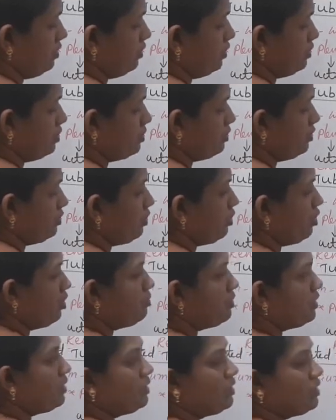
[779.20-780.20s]
So
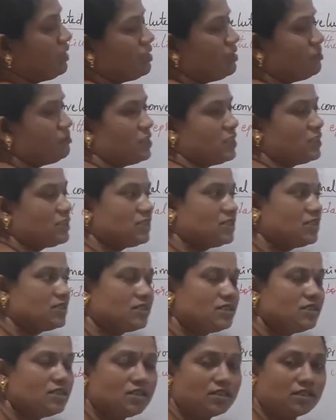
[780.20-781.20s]
normally in
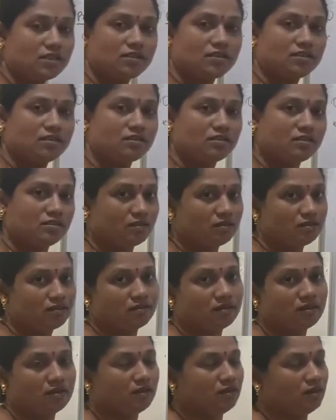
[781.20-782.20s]
PCT the